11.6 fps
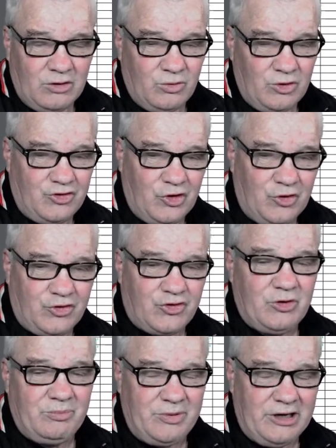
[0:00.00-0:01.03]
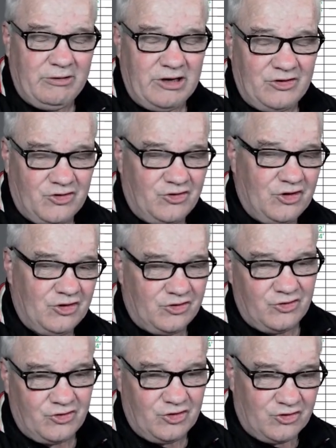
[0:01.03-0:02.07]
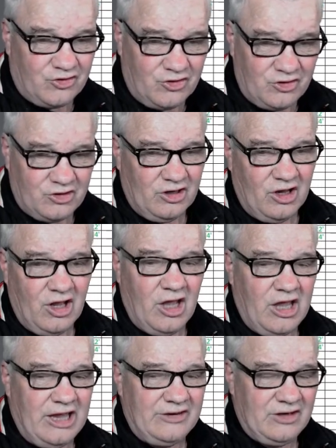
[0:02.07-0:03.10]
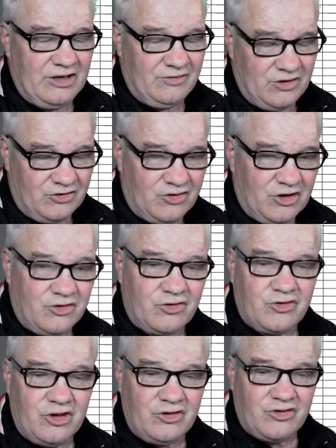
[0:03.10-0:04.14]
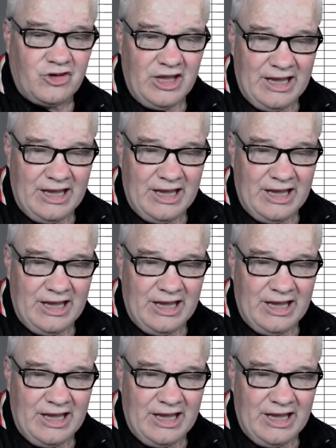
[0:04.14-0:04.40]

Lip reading: reduced bearings and distances and in this instance,